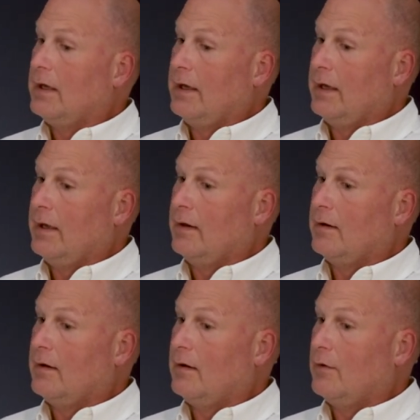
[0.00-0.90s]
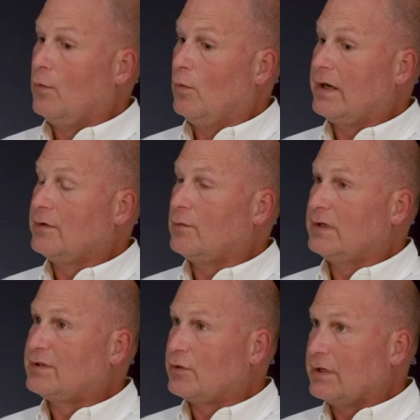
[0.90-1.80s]
And
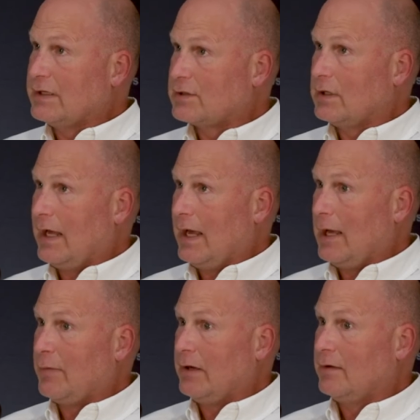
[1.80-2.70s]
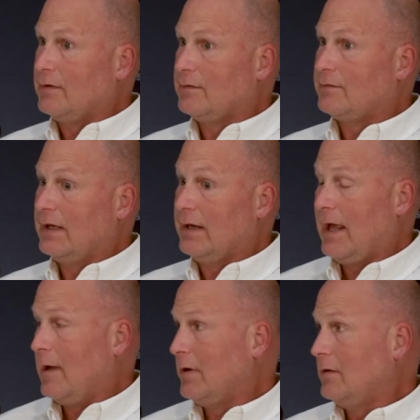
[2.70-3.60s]
what's traditionally happened is, and it
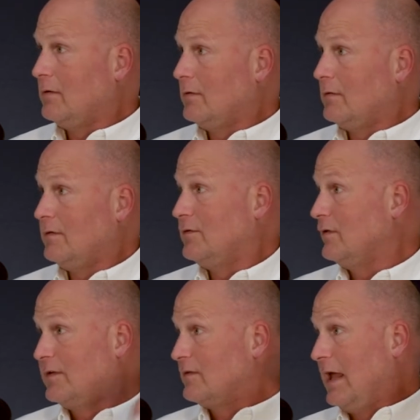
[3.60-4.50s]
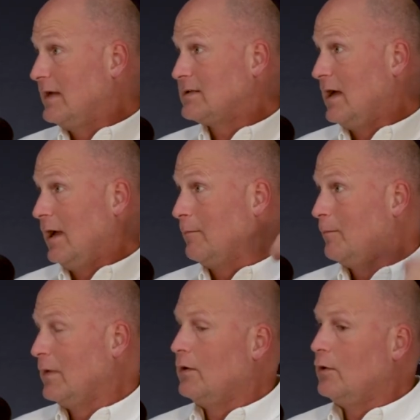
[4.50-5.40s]
happened just this last time,
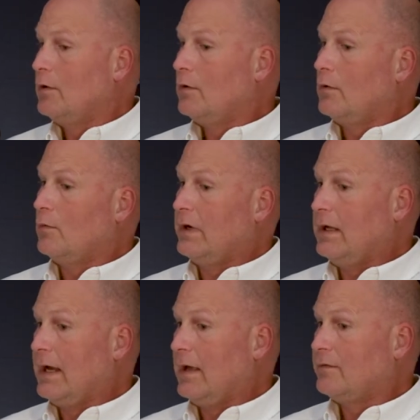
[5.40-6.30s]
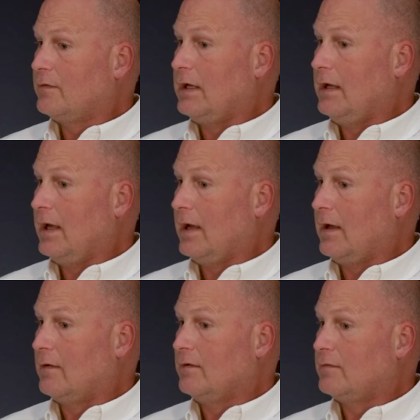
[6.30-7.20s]
when he announced that he
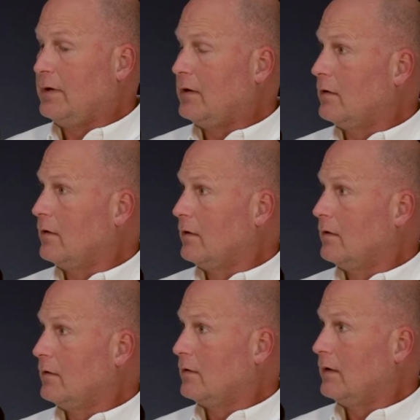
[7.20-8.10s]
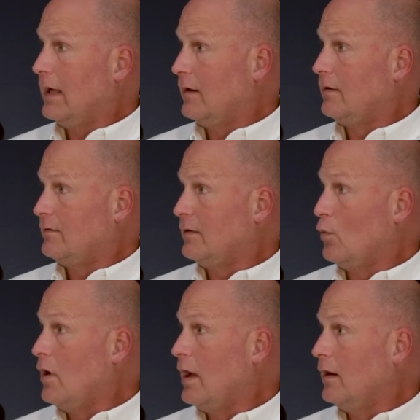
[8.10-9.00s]
had the speaker candidacy
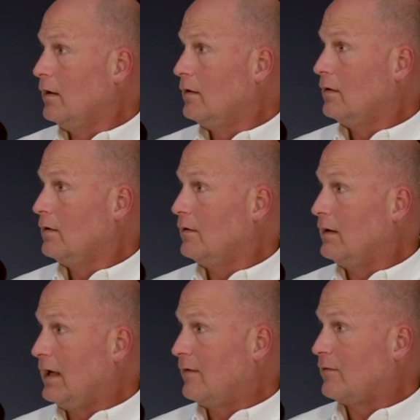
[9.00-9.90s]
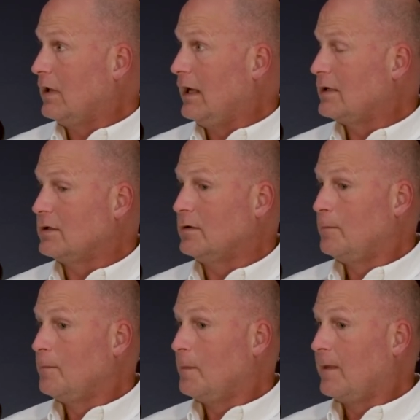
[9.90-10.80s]
won the day after election,
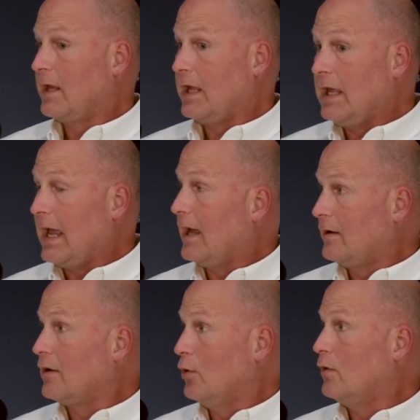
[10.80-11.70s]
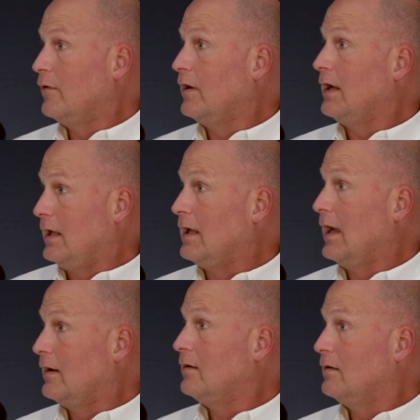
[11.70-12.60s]
he had to go over and he
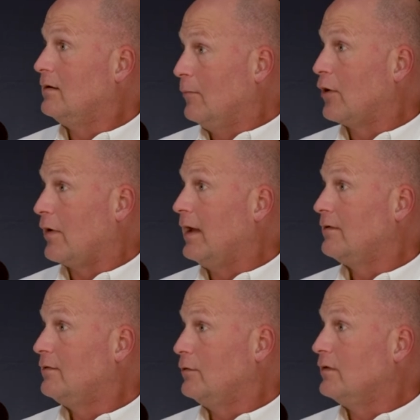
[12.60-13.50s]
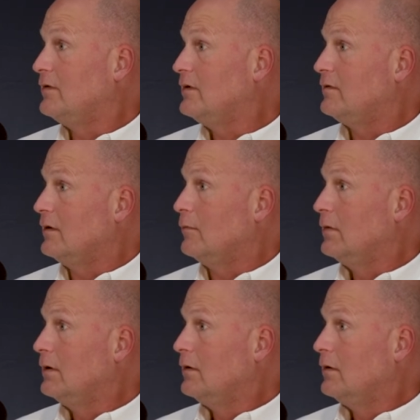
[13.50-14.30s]
got Democrats to assist him.